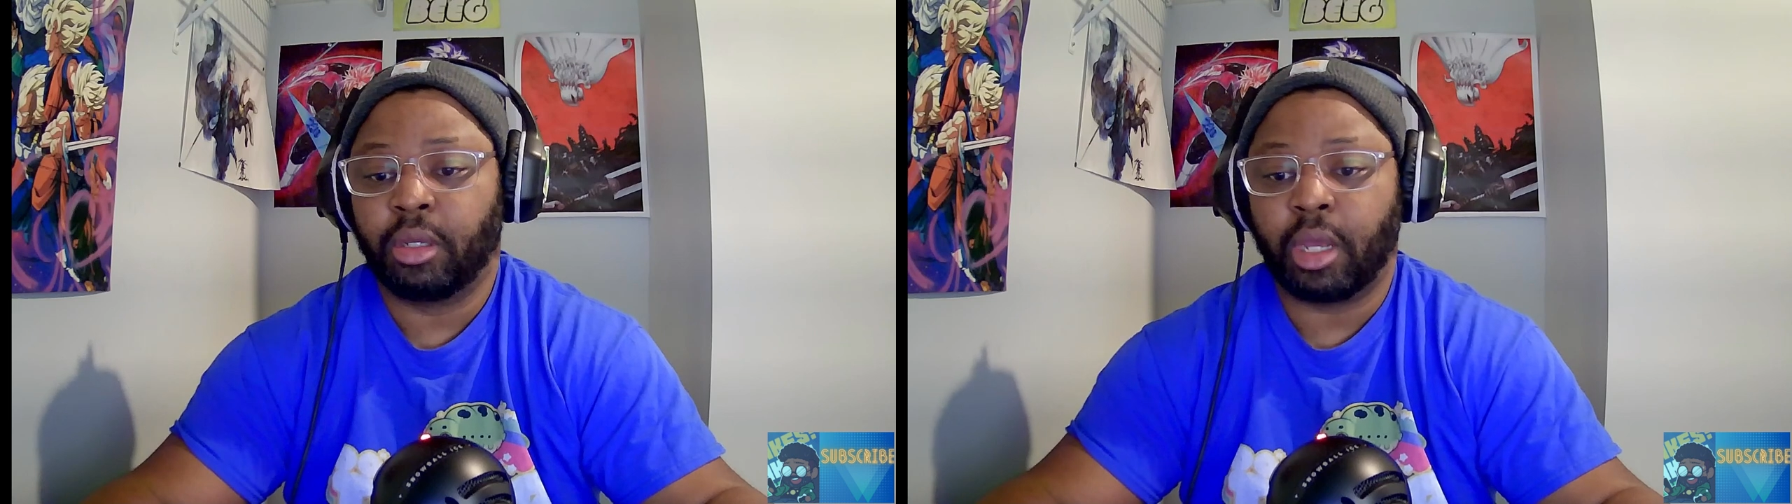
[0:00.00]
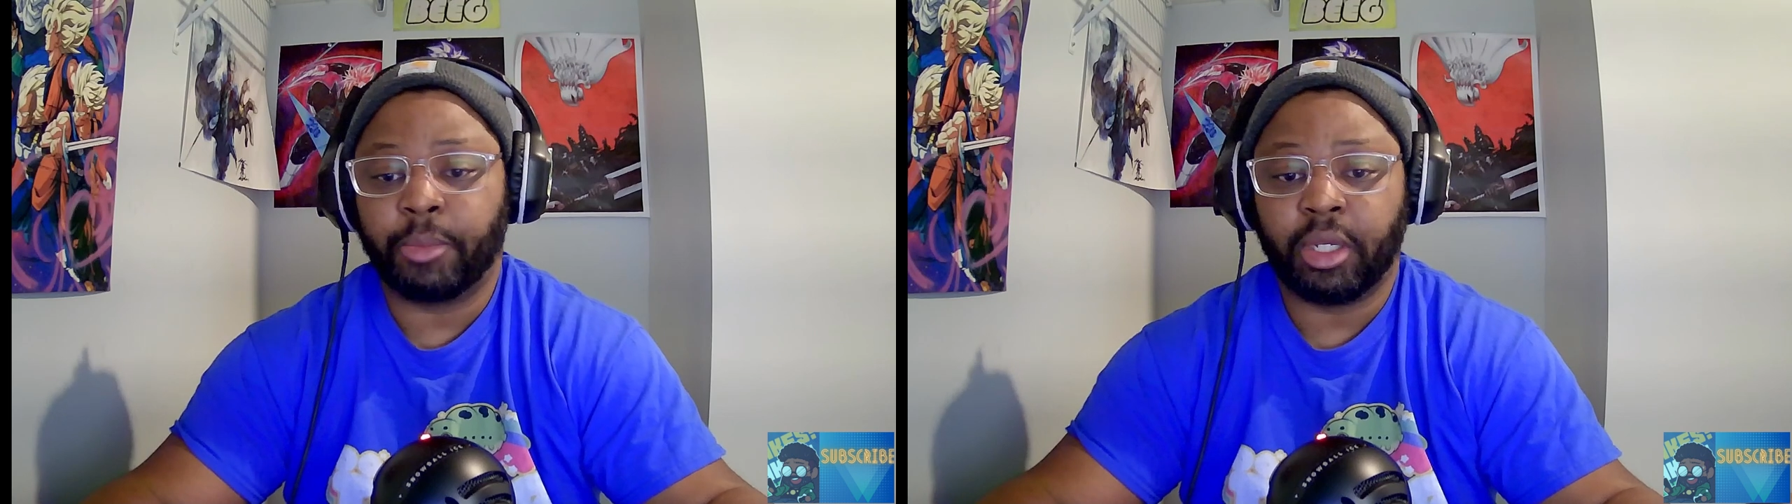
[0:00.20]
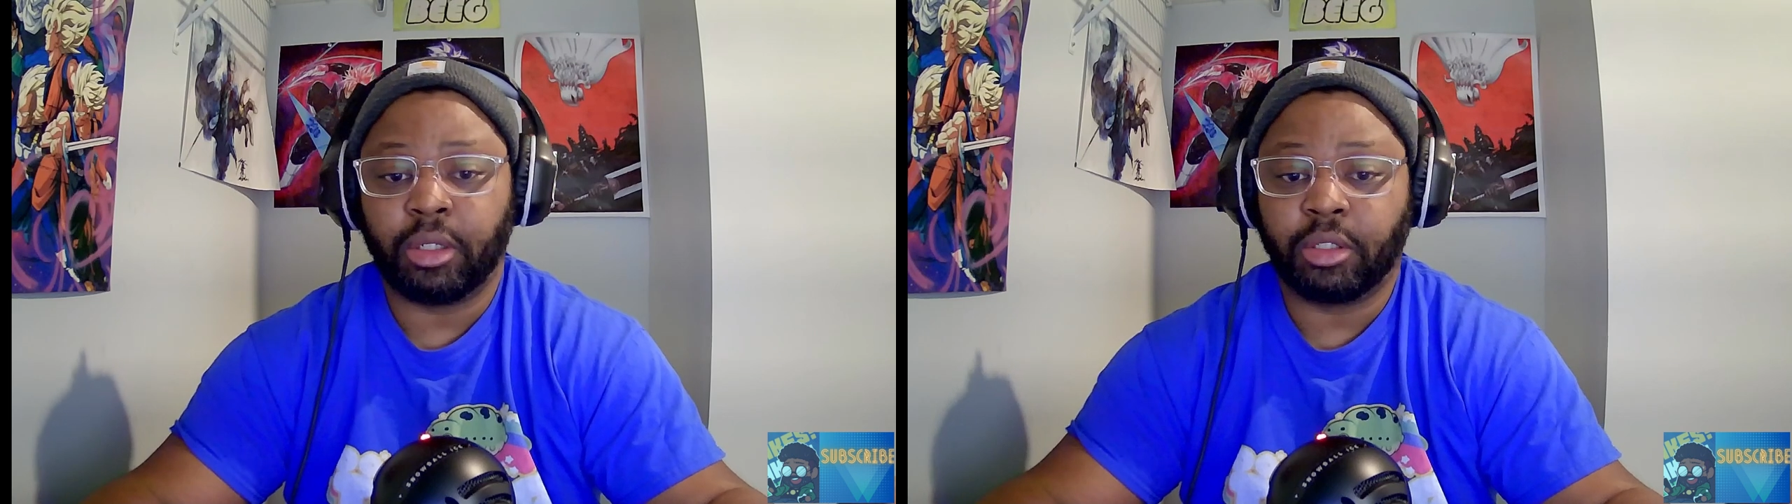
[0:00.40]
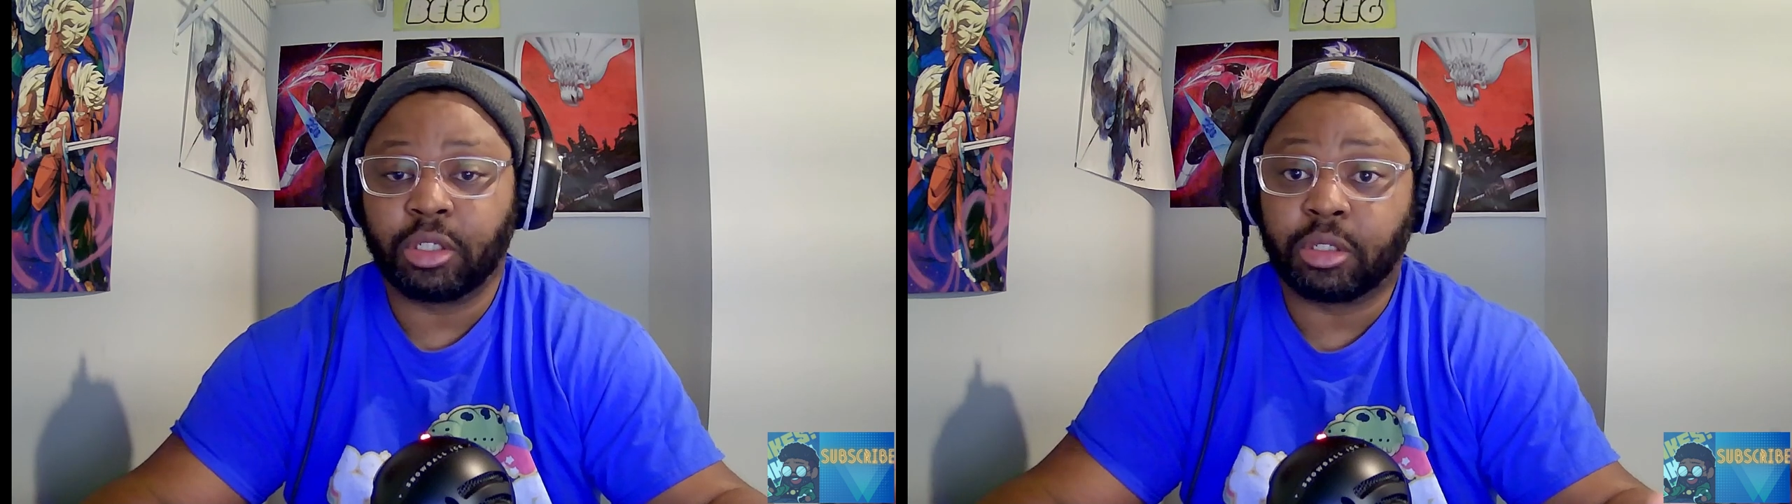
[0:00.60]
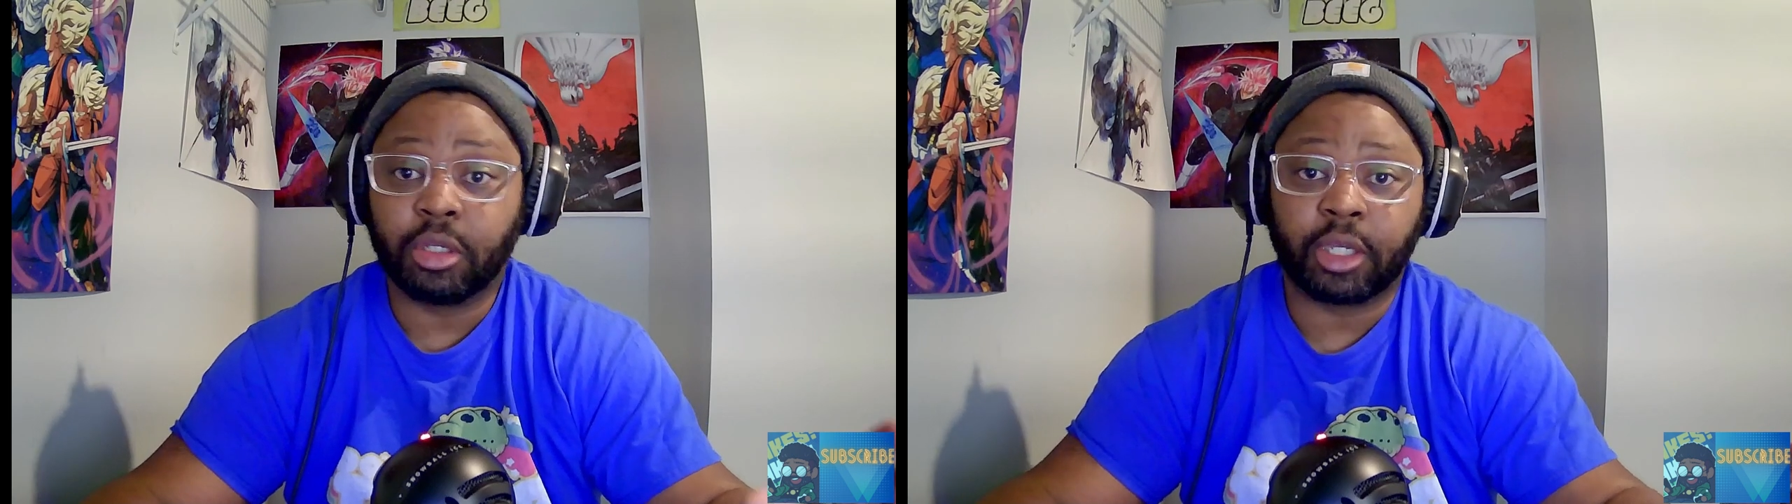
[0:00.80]
I mean,
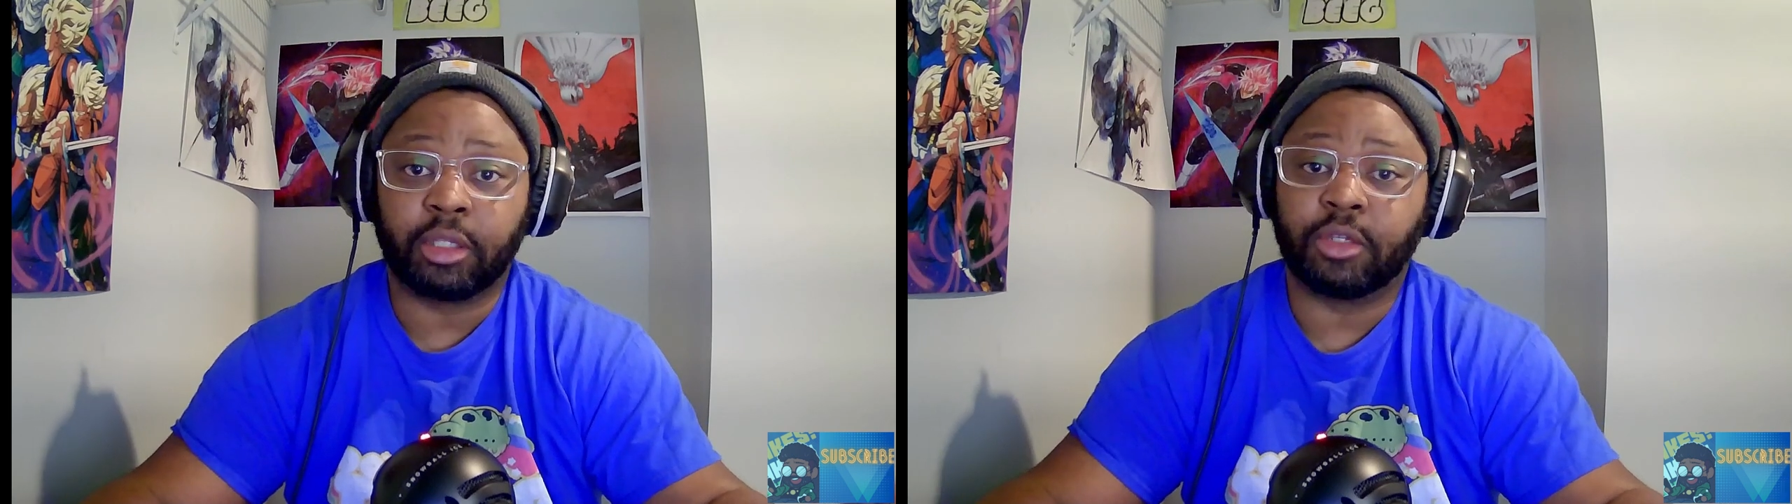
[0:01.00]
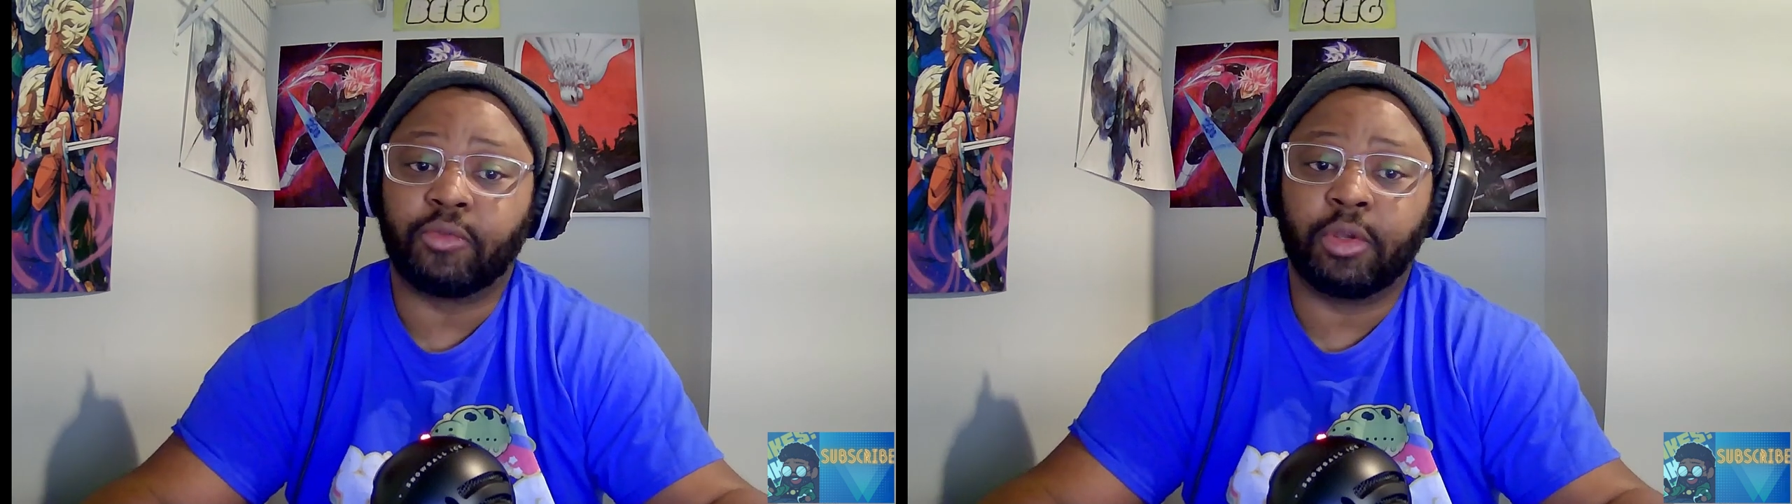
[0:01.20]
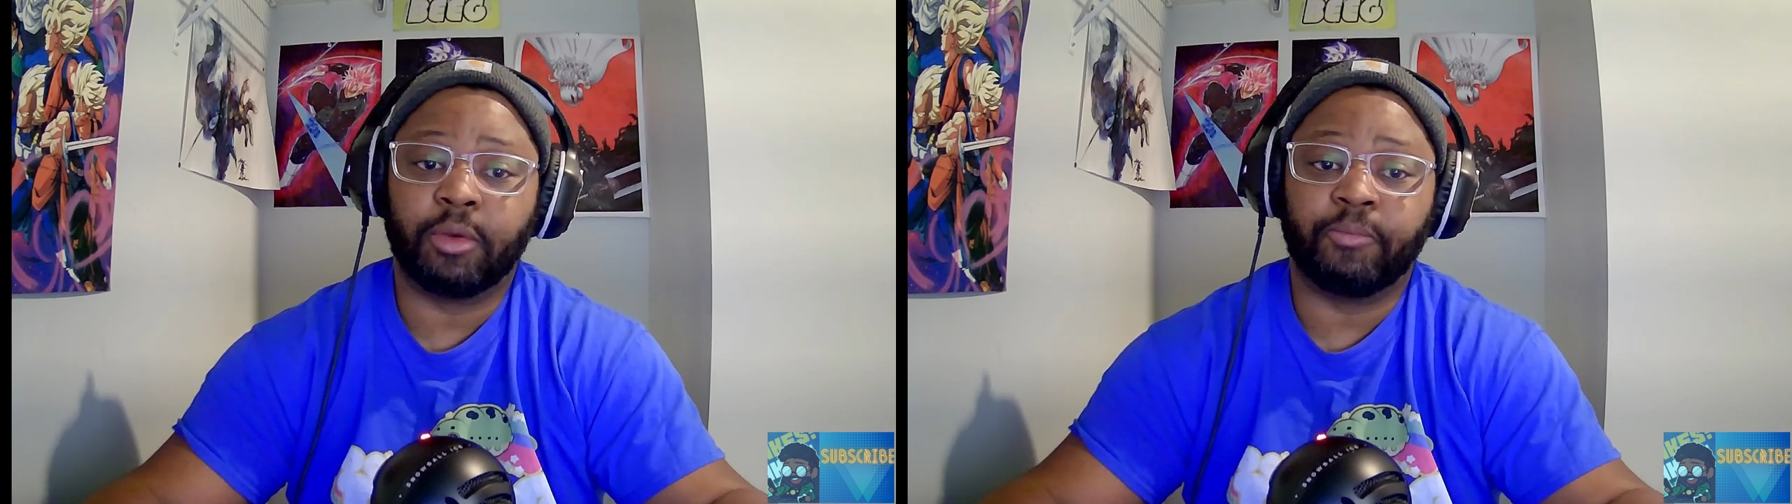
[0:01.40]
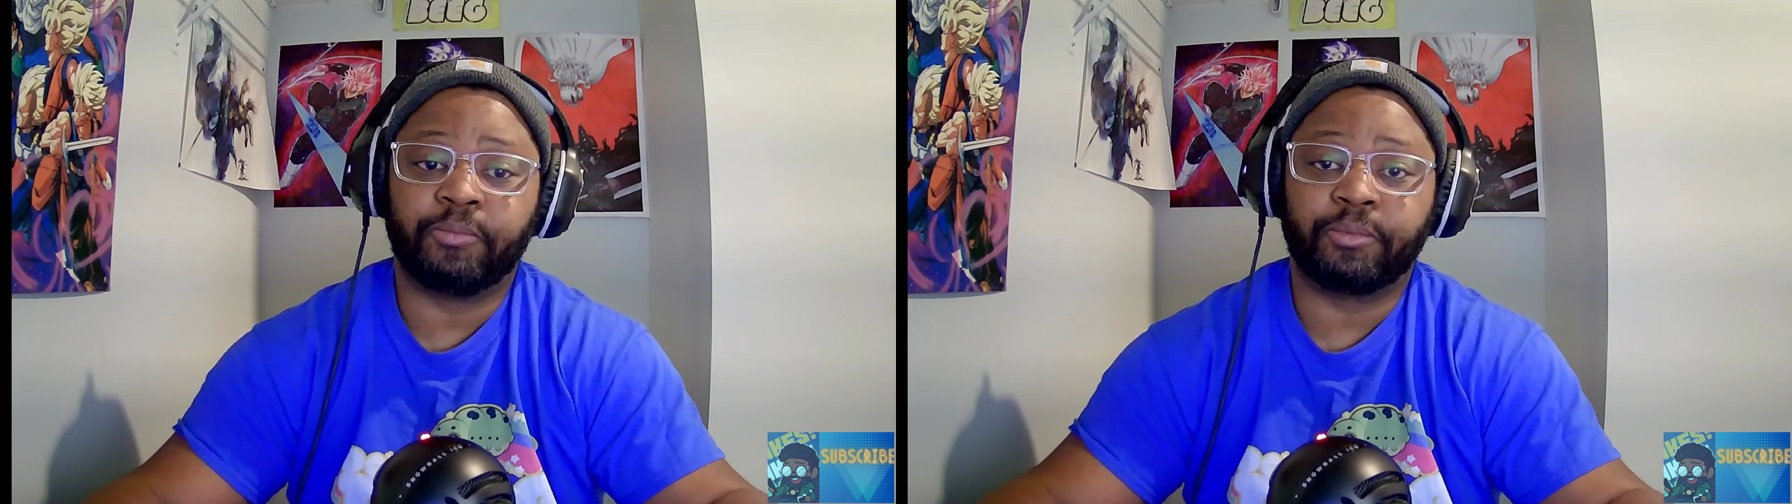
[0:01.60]
just look at this film.